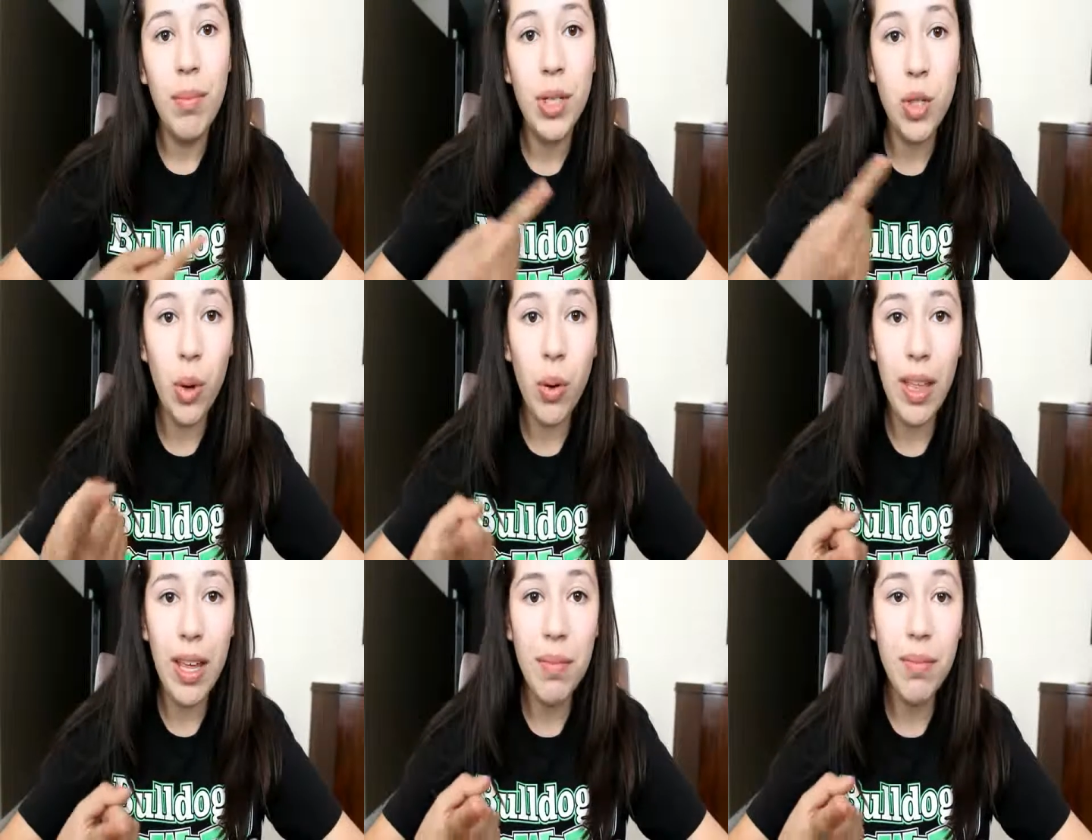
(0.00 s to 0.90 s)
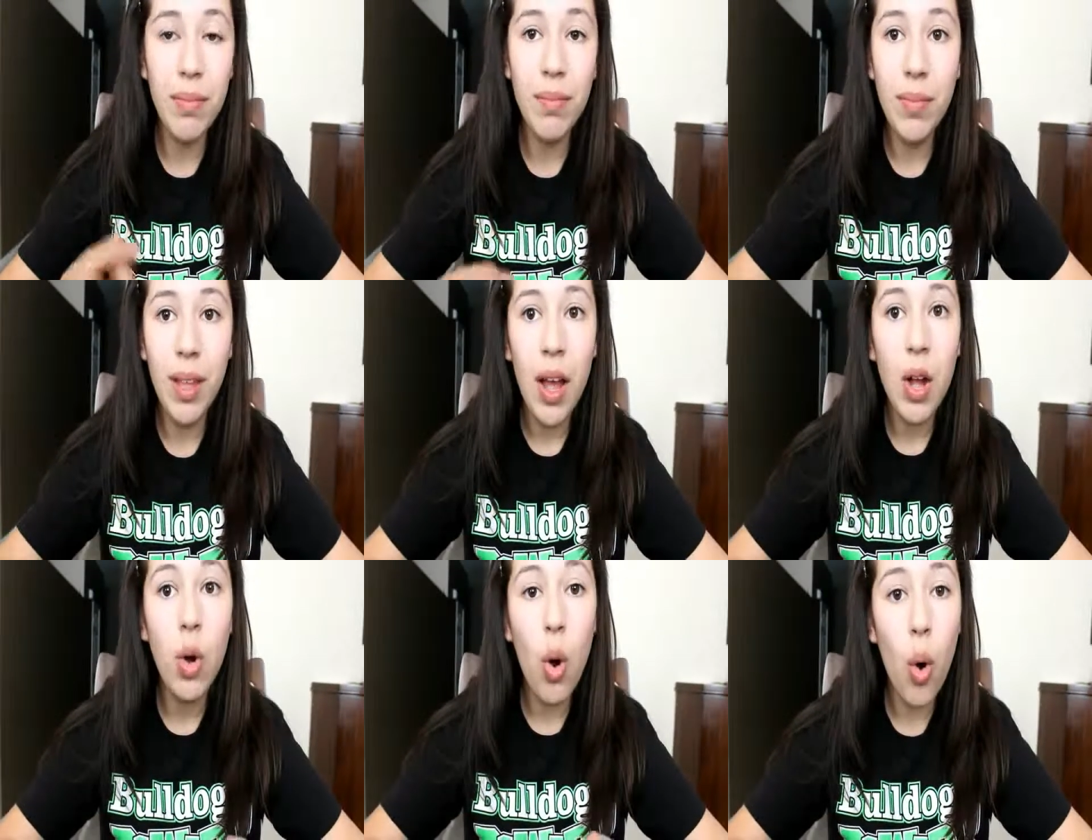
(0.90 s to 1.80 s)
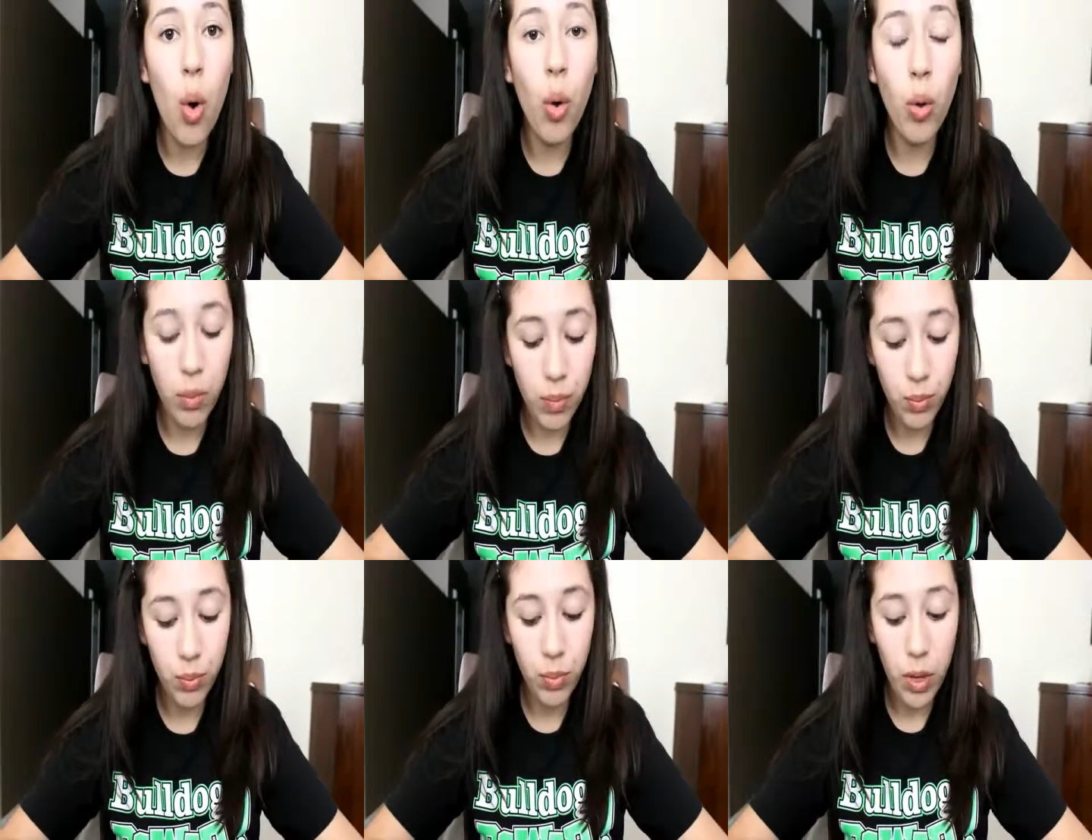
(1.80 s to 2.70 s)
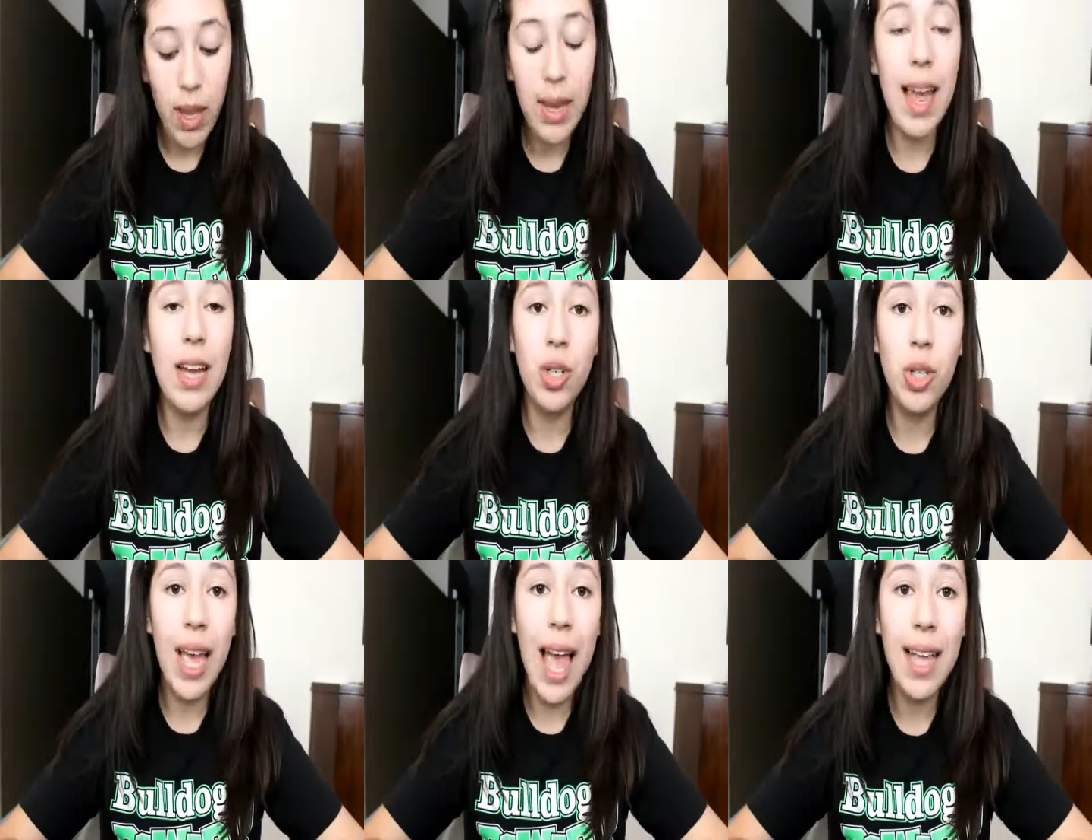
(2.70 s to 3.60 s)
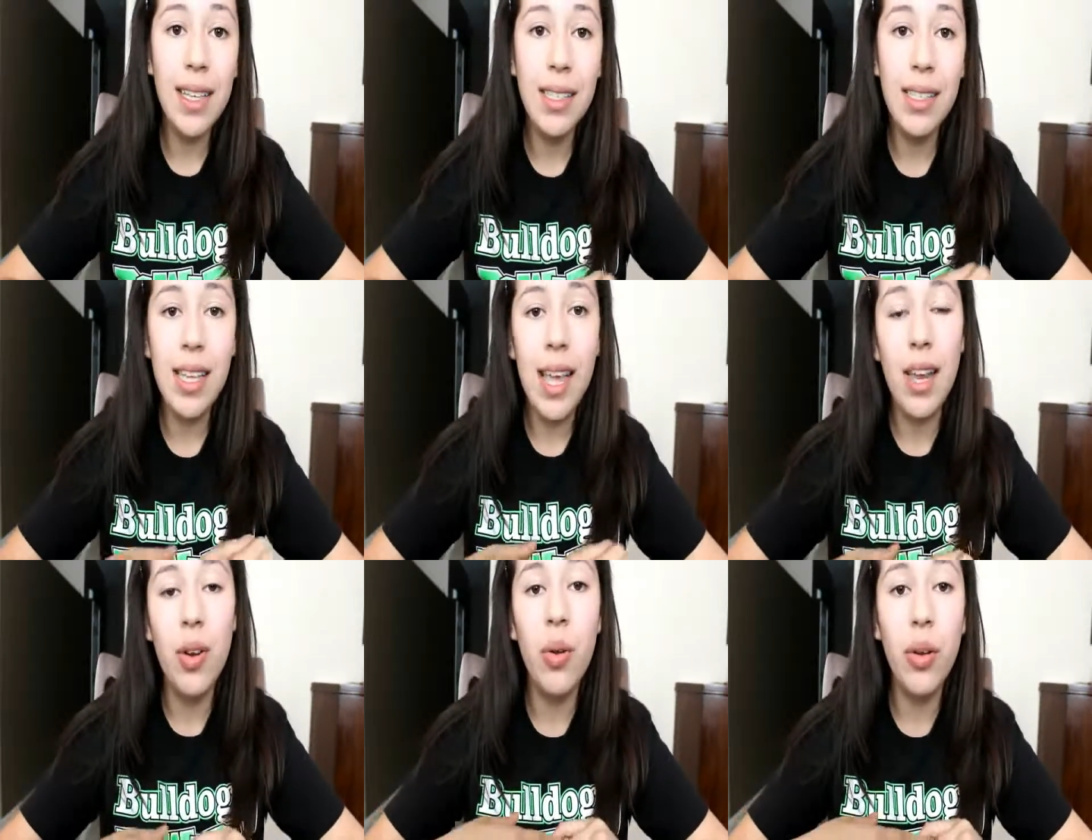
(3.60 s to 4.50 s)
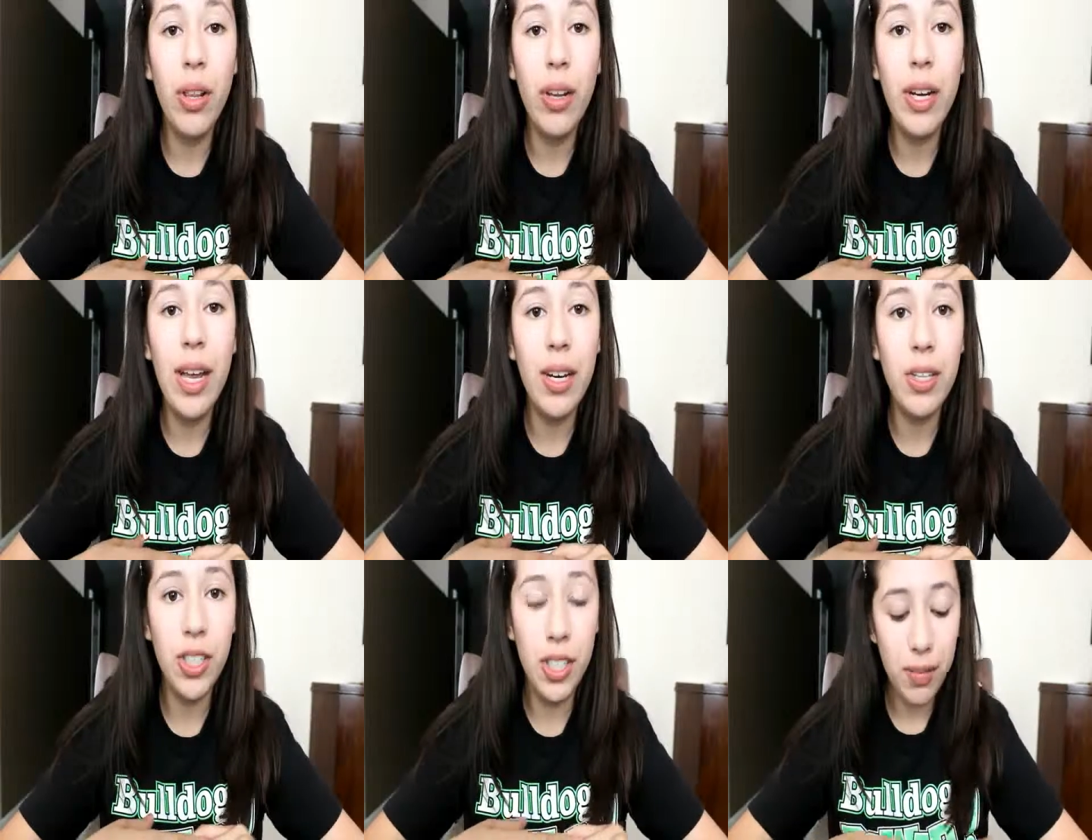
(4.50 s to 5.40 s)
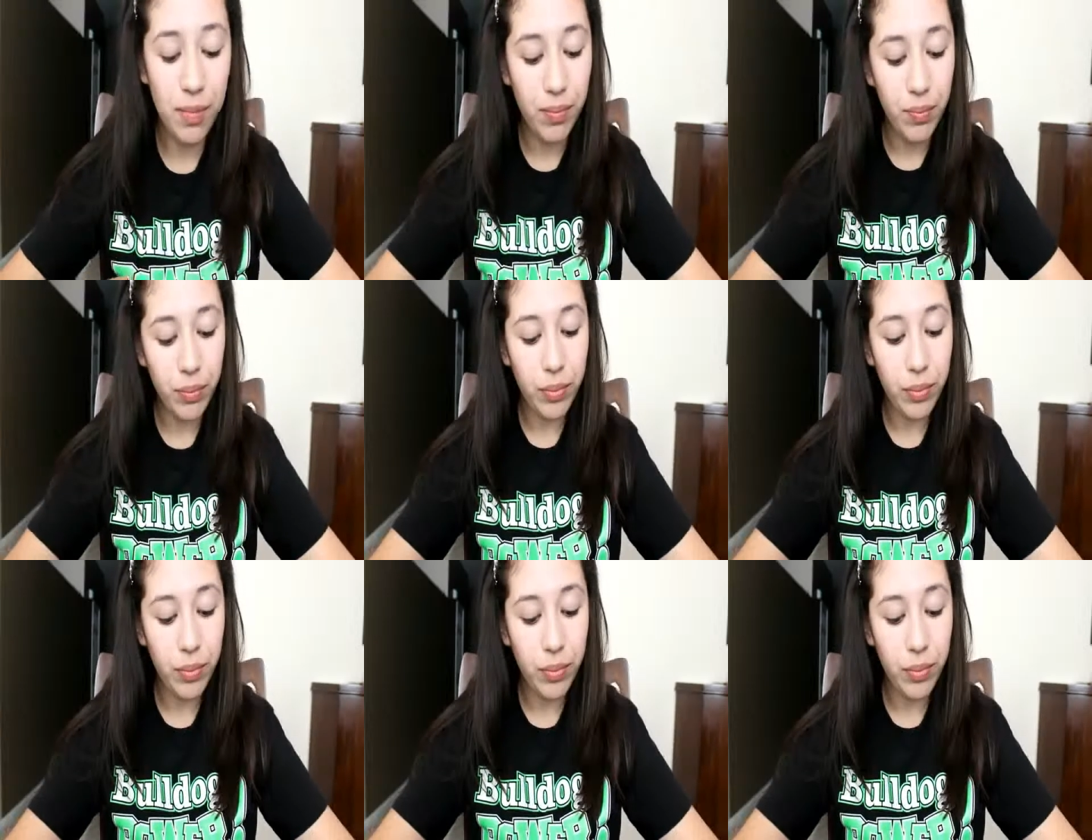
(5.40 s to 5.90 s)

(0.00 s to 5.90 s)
Petroleum, coal, natural gas, and nuclear energy.